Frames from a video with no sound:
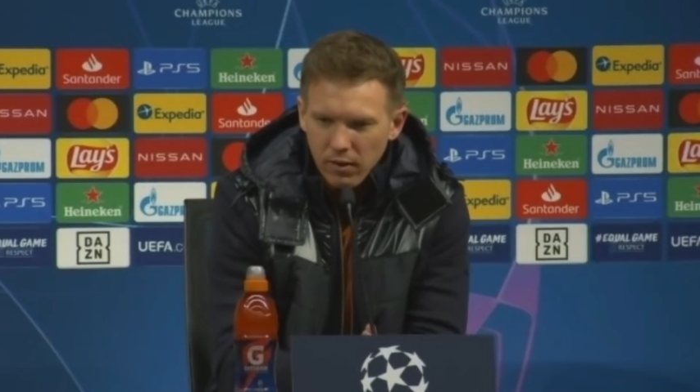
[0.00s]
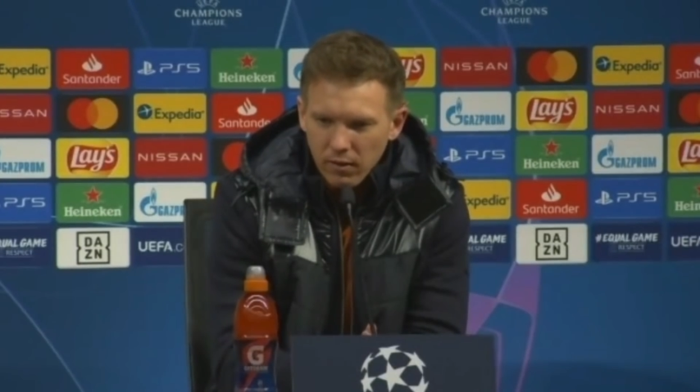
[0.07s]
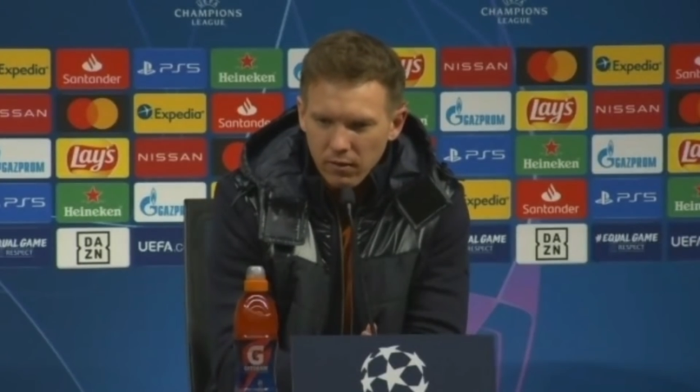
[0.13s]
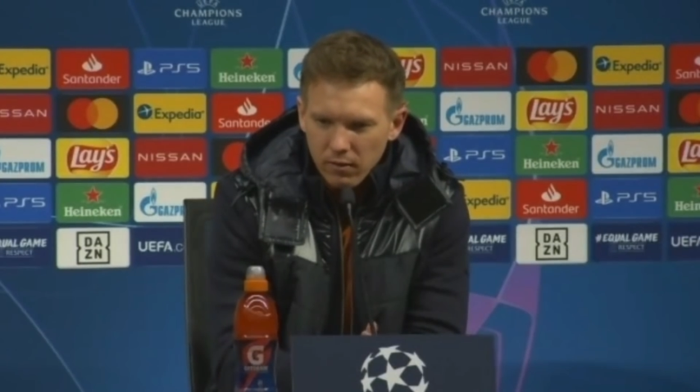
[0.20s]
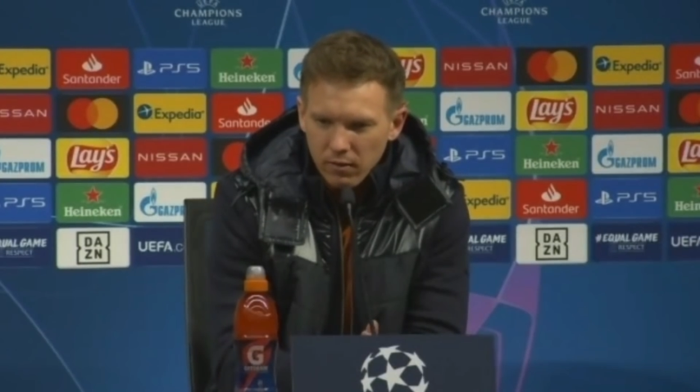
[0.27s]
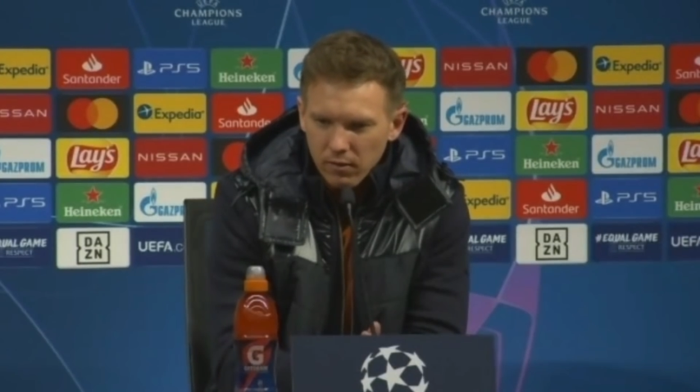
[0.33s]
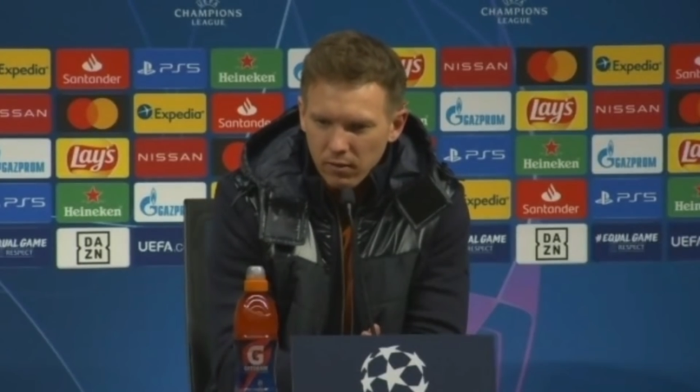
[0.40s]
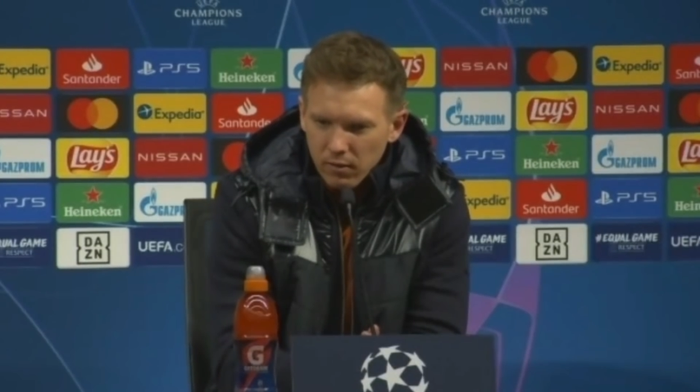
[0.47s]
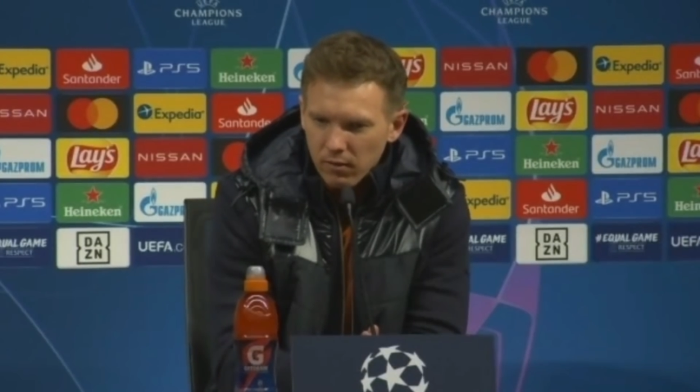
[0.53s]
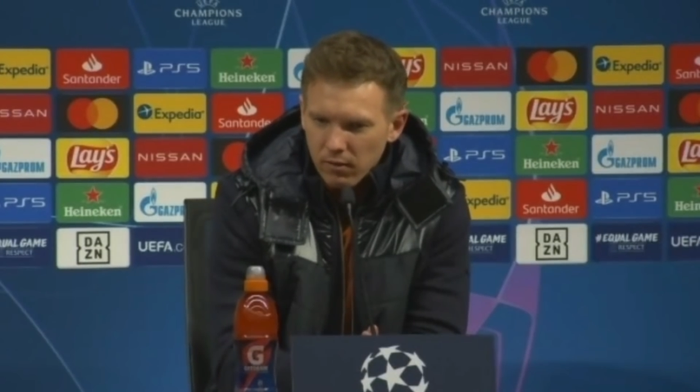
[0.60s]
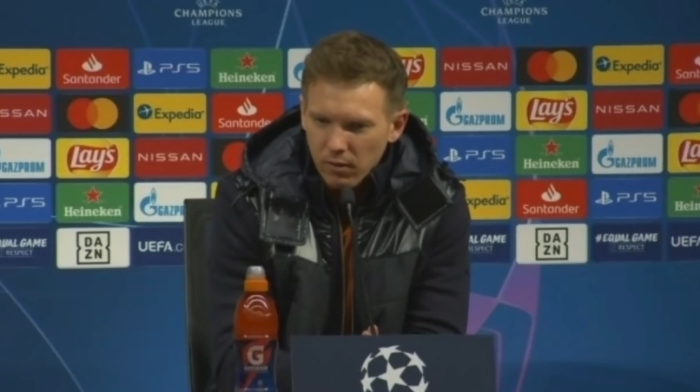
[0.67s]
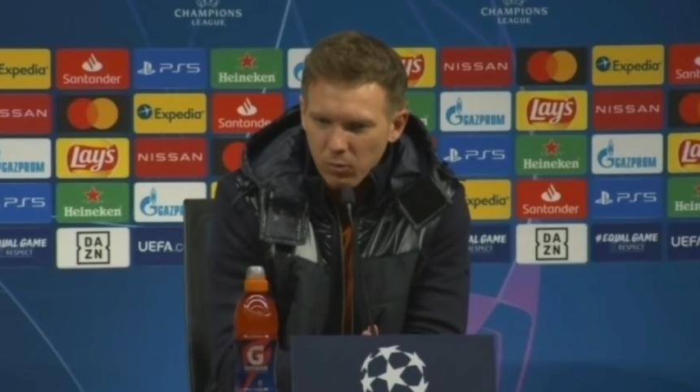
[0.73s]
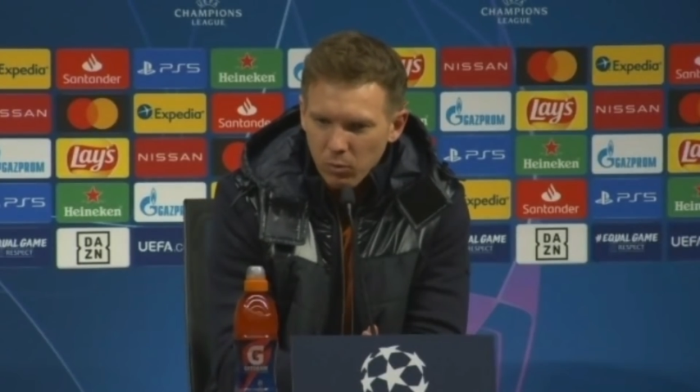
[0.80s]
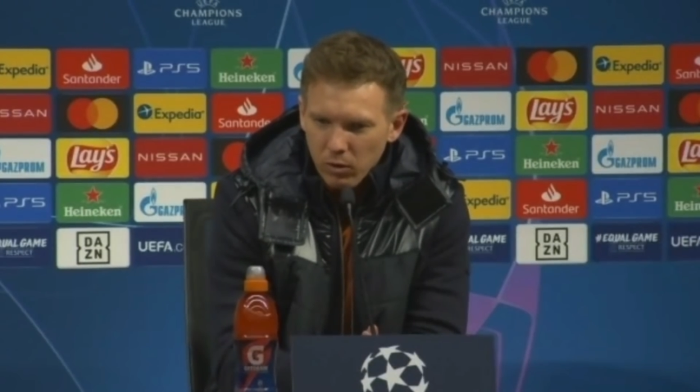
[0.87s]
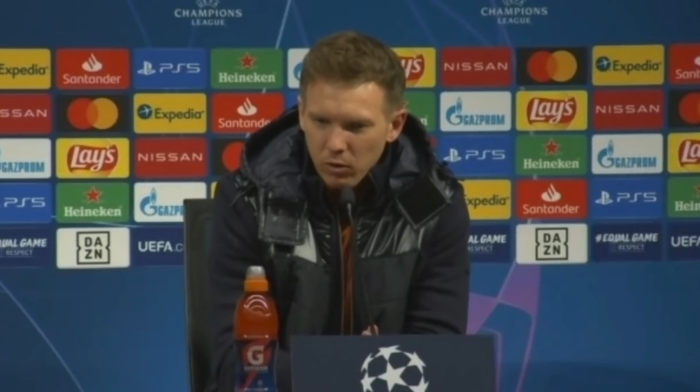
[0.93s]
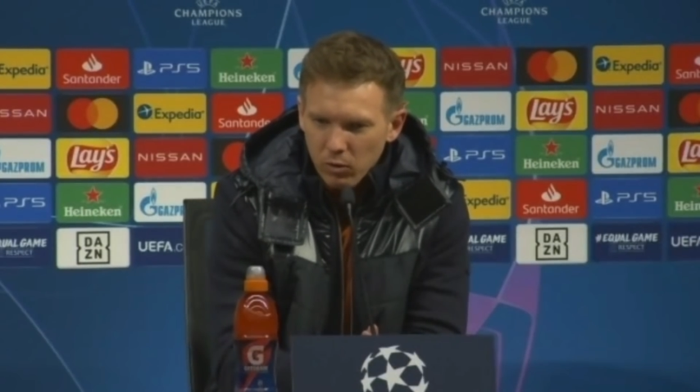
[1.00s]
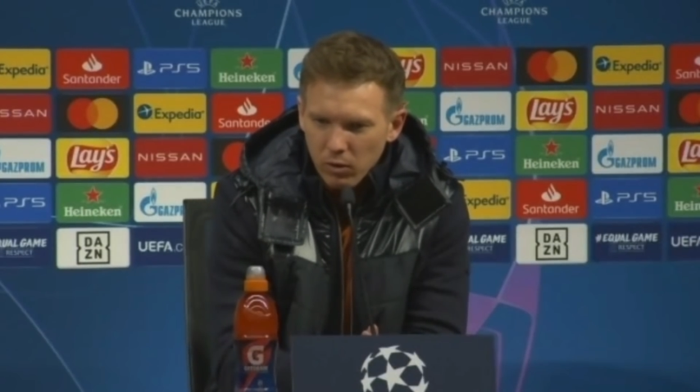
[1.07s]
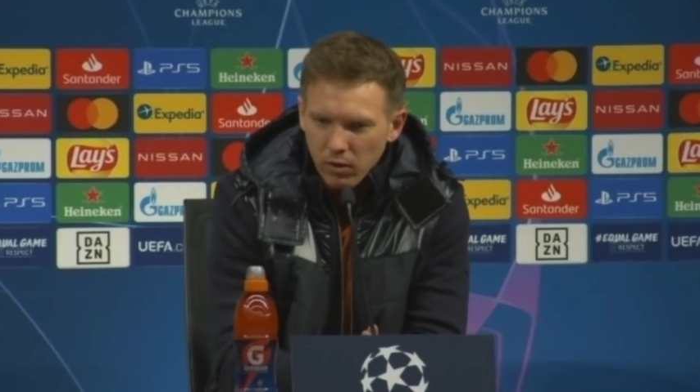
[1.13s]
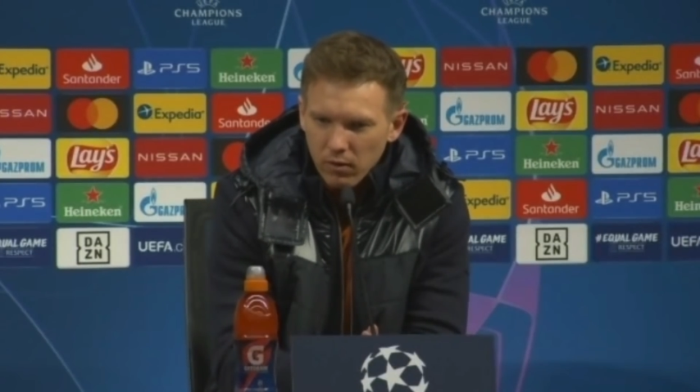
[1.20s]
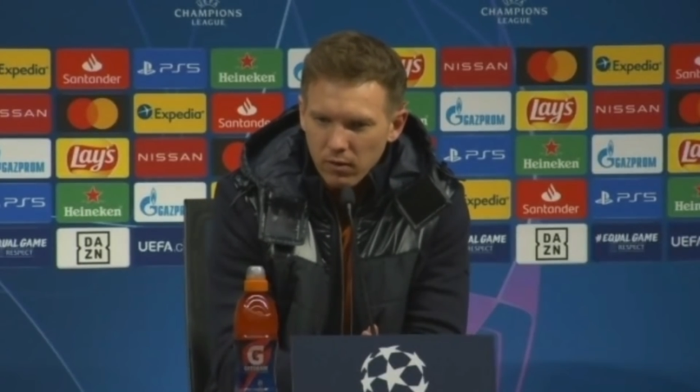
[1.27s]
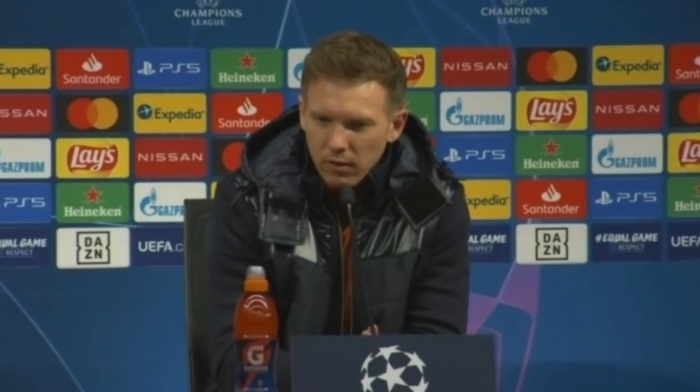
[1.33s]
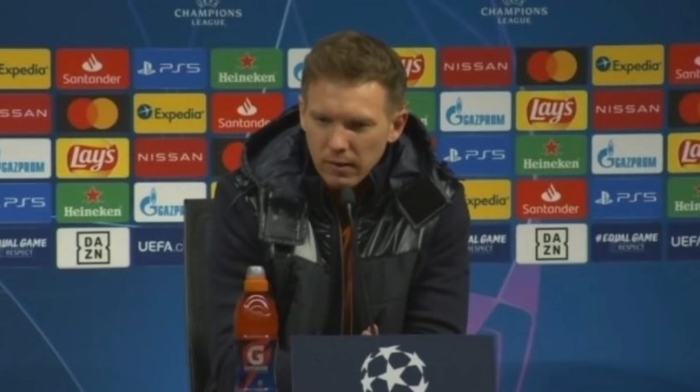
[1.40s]
and uh, then we knew
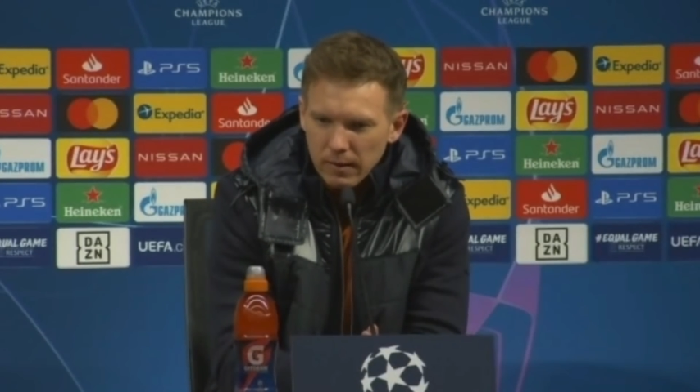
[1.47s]
that